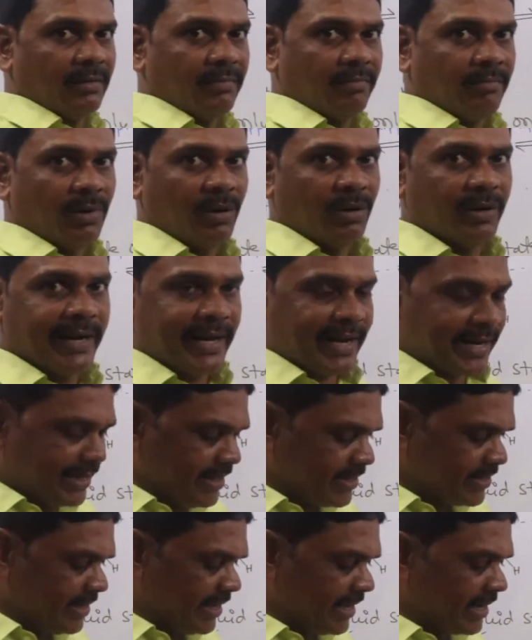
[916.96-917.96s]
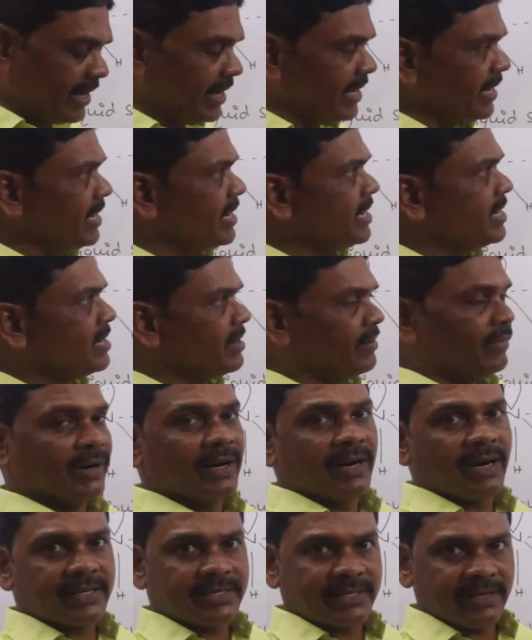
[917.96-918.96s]
Bond angle is nearly
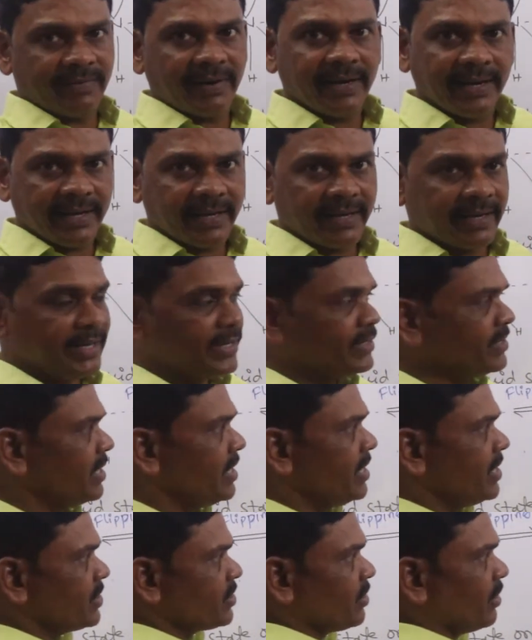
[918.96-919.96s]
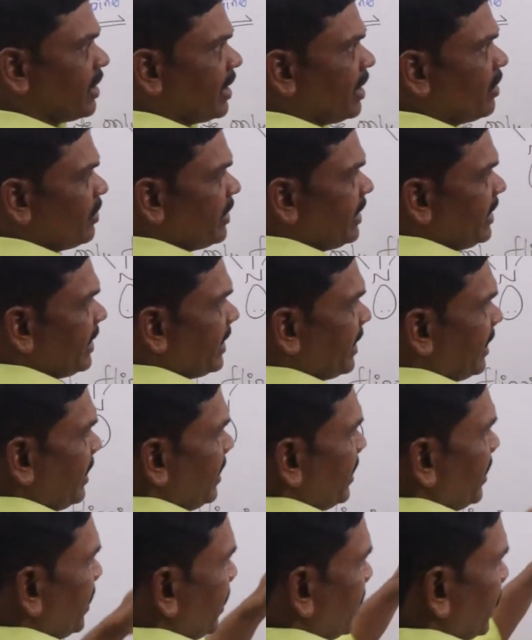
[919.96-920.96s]
107 degrees. So now here